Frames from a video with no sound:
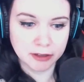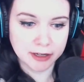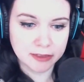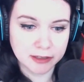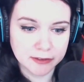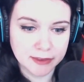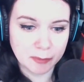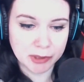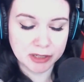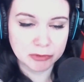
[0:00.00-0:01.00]
or anything like
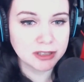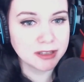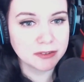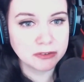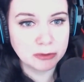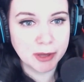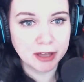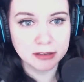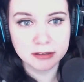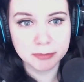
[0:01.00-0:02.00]
that, but it really is too
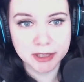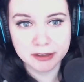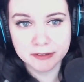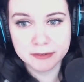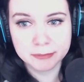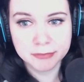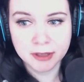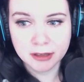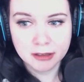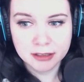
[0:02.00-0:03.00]
bad because
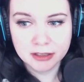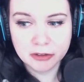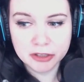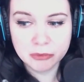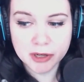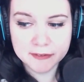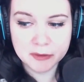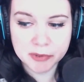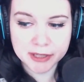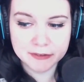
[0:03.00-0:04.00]
you know, you want to
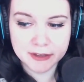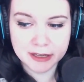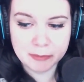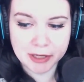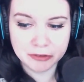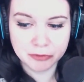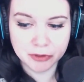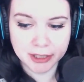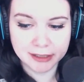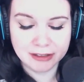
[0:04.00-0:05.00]
see players getting benched
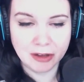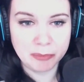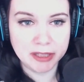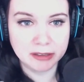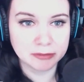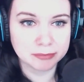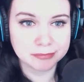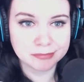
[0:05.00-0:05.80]
for like not being